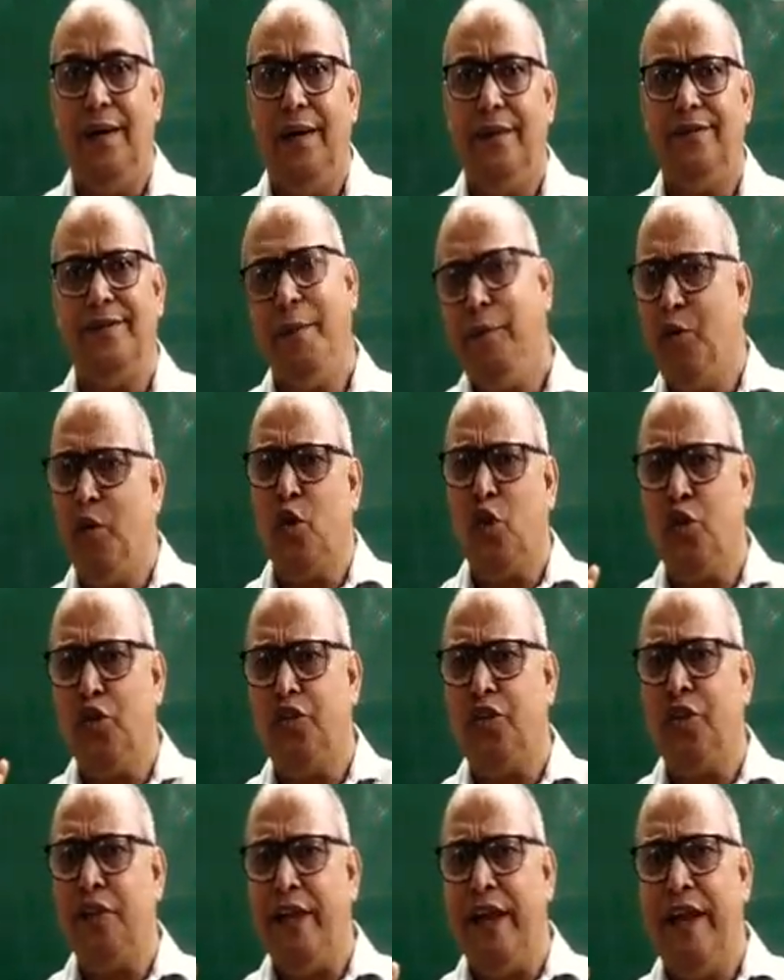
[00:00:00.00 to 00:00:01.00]

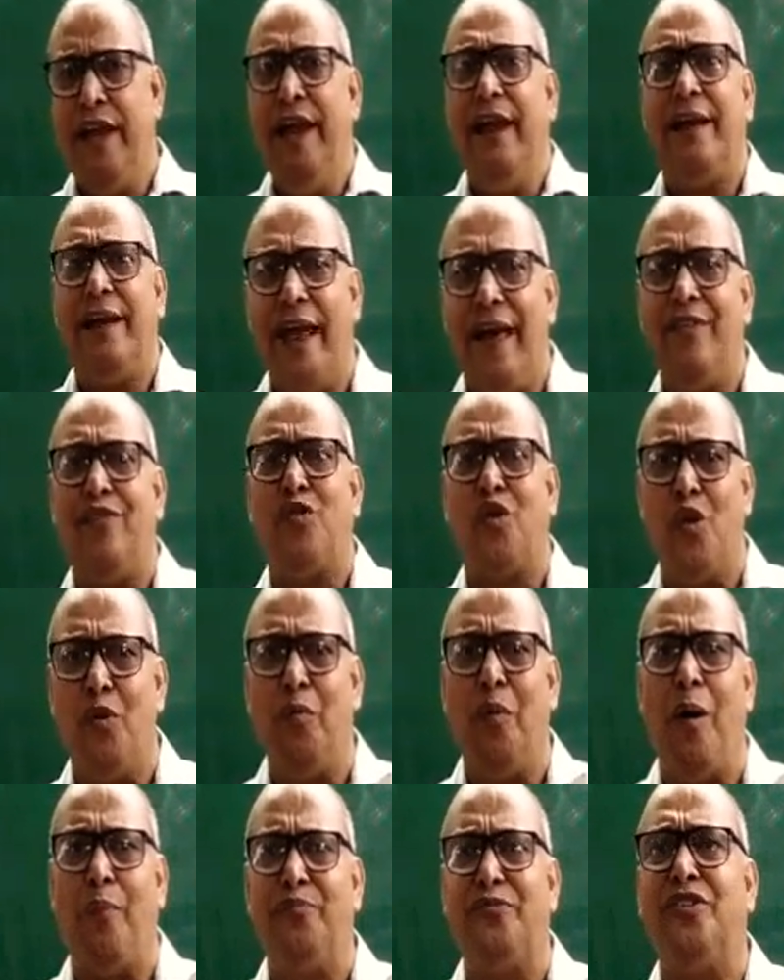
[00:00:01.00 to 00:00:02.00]
Suppose in a
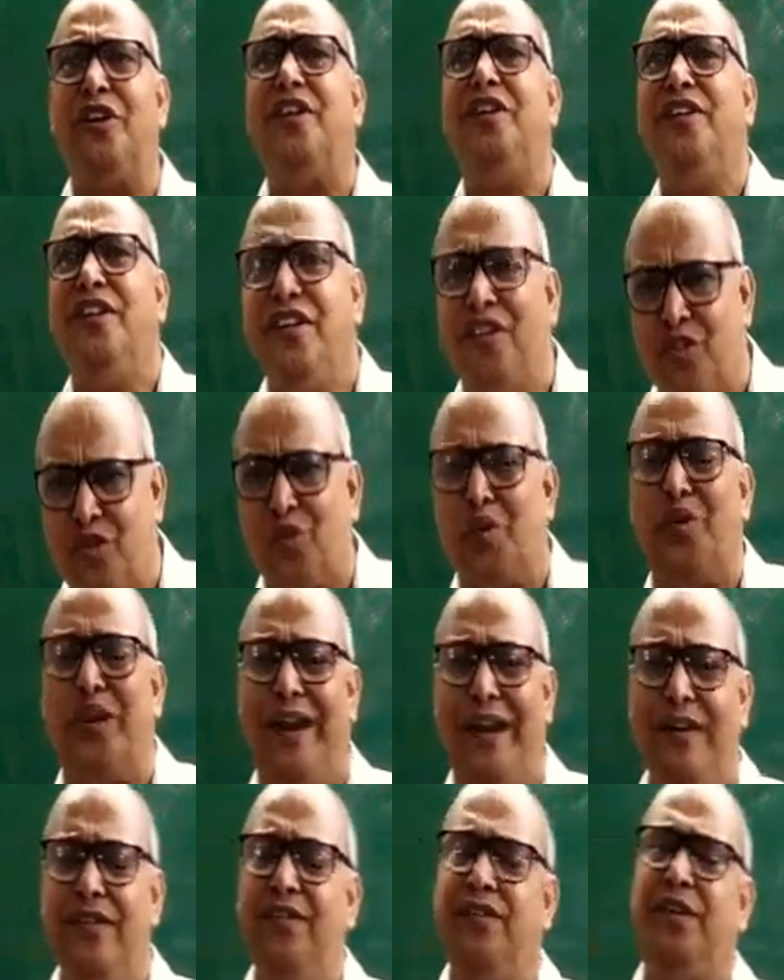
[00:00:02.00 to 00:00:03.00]
classroom of 30
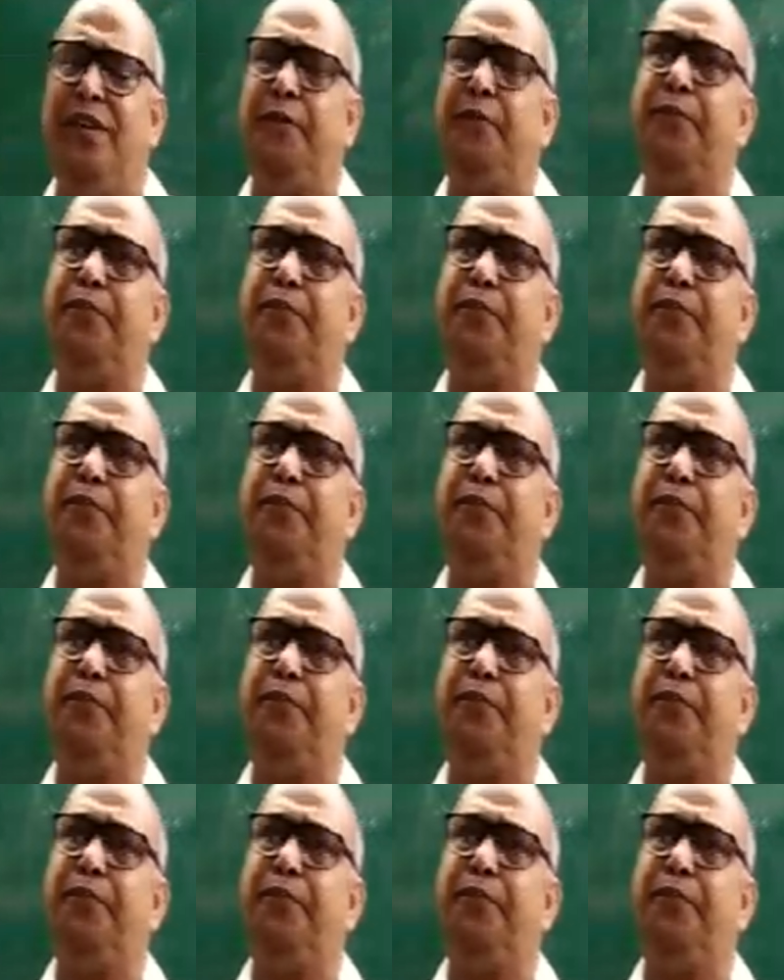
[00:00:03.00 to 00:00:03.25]
students,